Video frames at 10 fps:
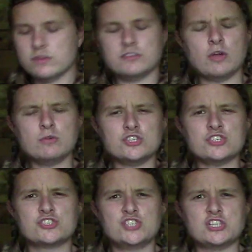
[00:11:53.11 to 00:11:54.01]
don't
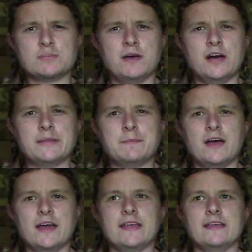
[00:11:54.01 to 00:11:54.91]
just judge a party
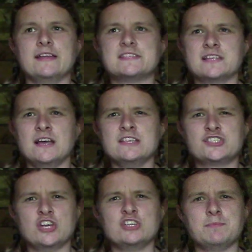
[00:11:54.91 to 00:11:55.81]
by its size,
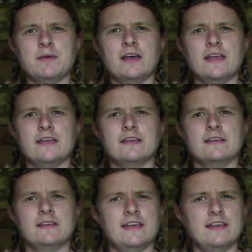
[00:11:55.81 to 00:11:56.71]
judge it by
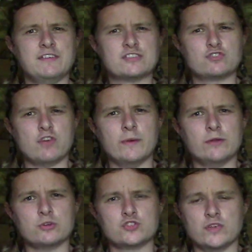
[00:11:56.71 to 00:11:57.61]
if it's
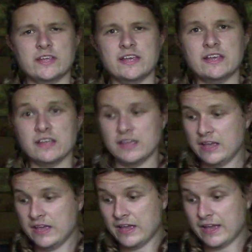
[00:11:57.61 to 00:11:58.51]
growing or shrinking.
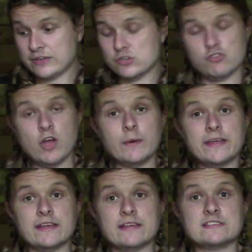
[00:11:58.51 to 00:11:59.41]
And
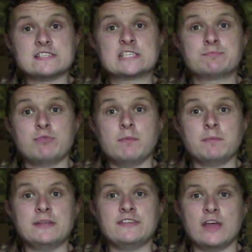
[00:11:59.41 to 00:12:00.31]
growing is probably the